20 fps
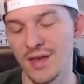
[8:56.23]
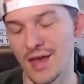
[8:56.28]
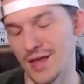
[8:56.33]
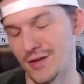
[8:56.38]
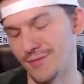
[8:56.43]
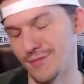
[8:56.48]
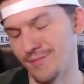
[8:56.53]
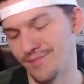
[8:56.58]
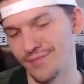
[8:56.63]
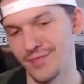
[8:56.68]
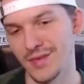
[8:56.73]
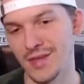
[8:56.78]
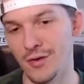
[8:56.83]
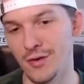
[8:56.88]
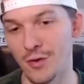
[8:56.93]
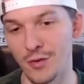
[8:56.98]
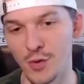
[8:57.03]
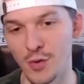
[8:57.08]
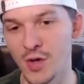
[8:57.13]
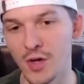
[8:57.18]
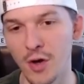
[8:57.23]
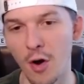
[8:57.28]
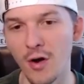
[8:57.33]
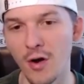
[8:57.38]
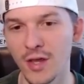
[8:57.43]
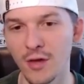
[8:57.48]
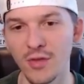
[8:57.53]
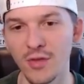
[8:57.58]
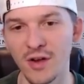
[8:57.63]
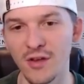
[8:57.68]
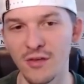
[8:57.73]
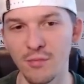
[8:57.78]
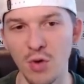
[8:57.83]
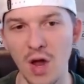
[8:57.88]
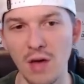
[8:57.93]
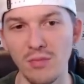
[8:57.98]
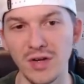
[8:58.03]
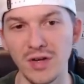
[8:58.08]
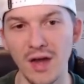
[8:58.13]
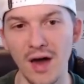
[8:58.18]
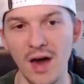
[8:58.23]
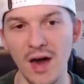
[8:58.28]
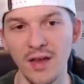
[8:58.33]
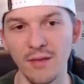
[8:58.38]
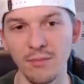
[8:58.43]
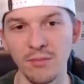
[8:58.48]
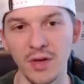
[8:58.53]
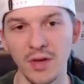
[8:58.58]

And you could argue that it's probably not.